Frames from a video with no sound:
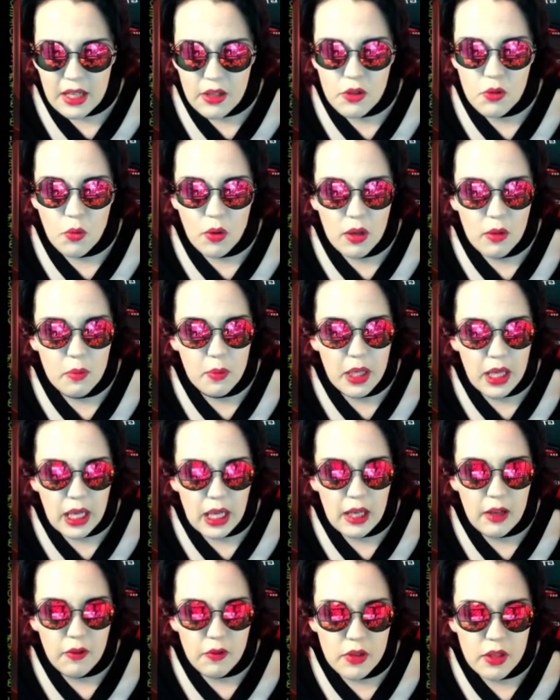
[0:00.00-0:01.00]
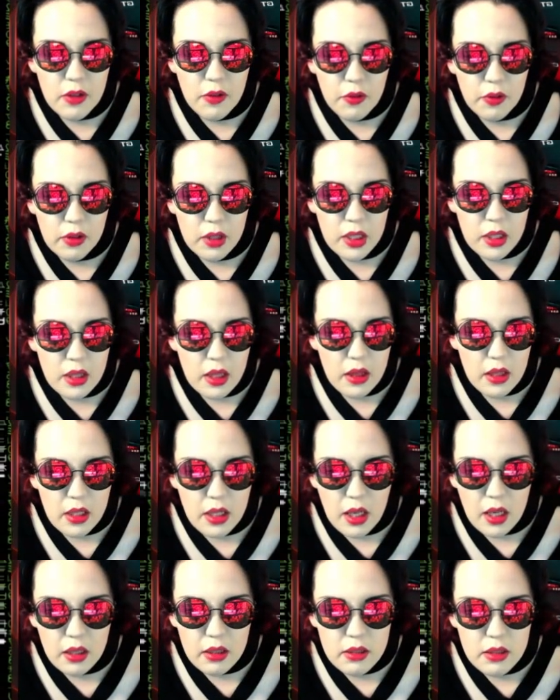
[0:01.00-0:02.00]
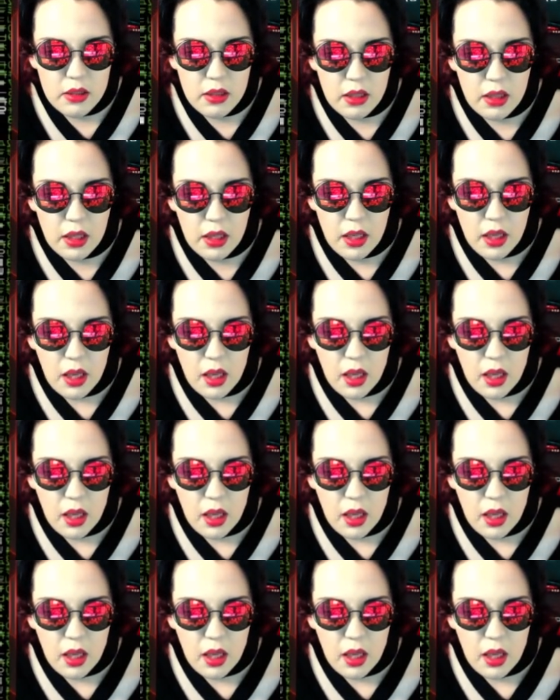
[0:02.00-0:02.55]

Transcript: Each one behaved differently than the next.